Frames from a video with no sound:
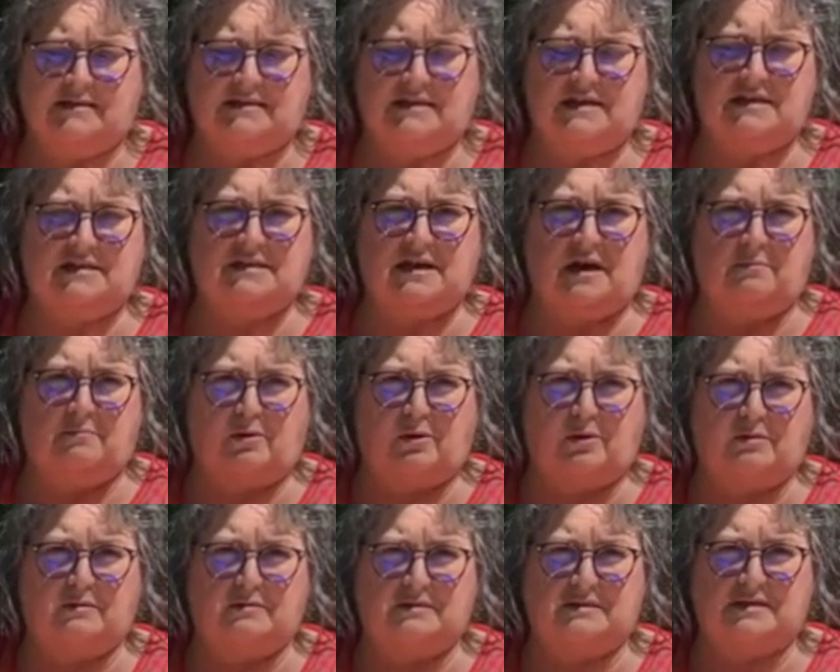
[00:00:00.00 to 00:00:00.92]
tea
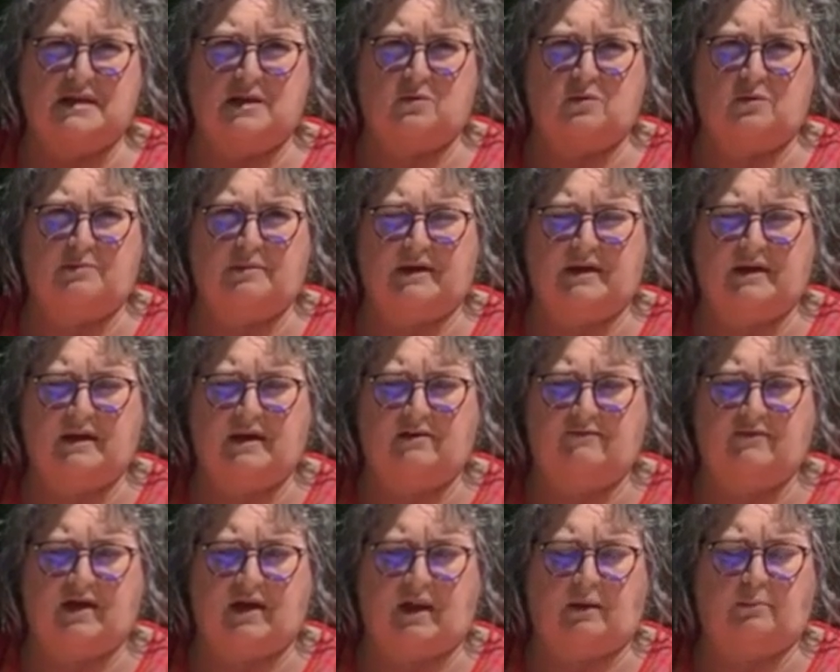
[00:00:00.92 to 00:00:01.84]
tumblers that will be
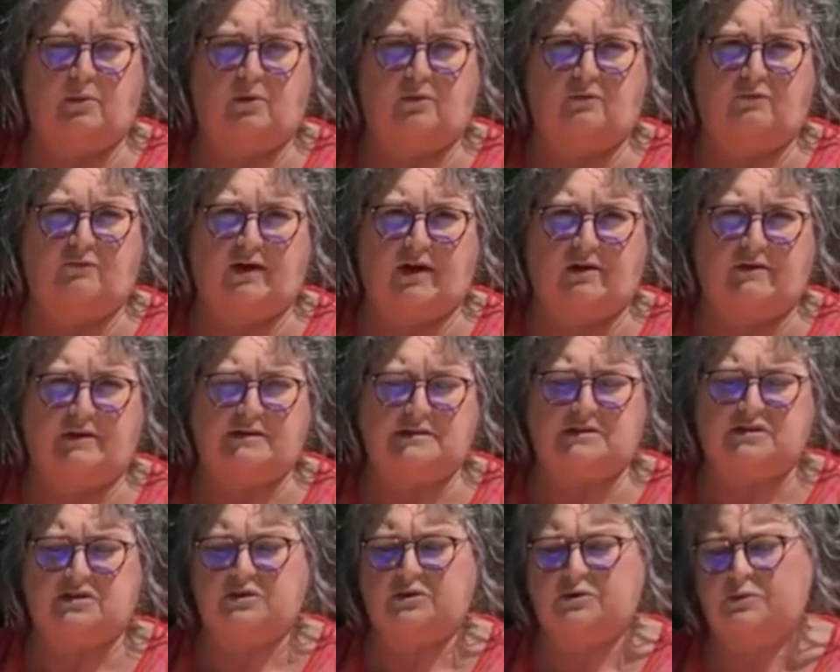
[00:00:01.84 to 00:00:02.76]
available very
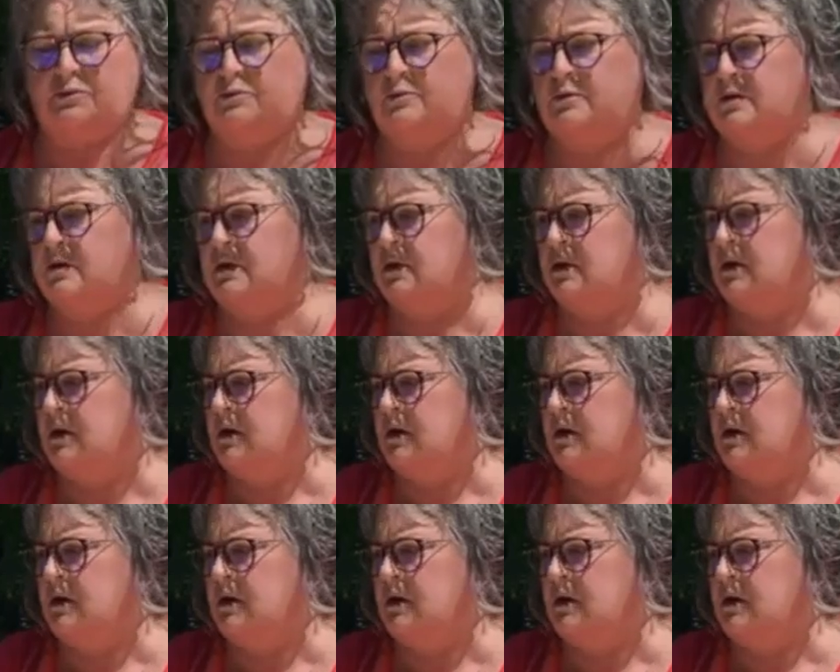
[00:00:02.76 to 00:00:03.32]
soon.